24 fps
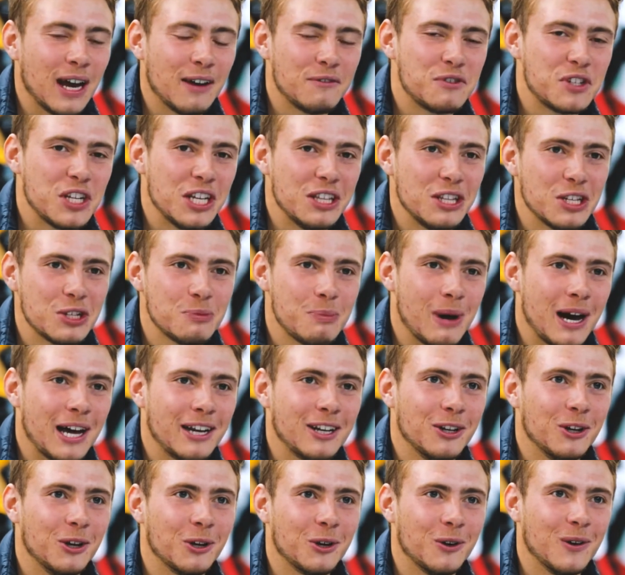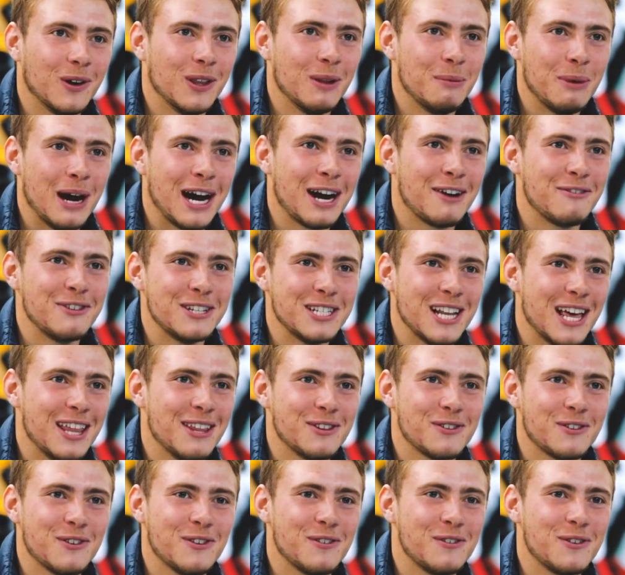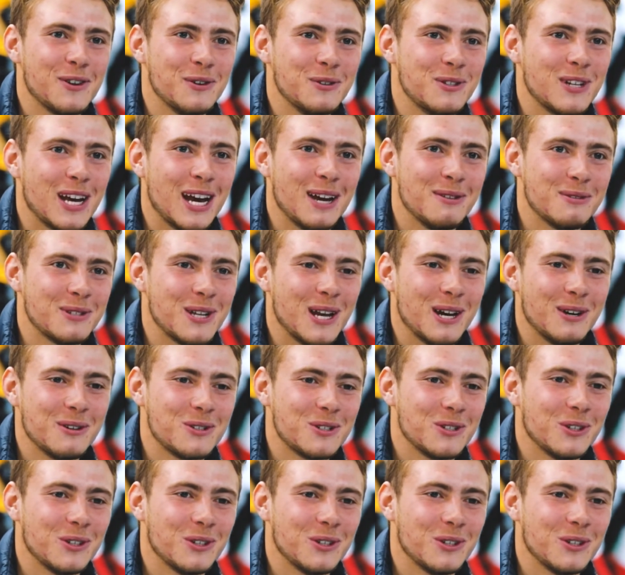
I've seen the Sparta logo on the back of his leathers for a few times now,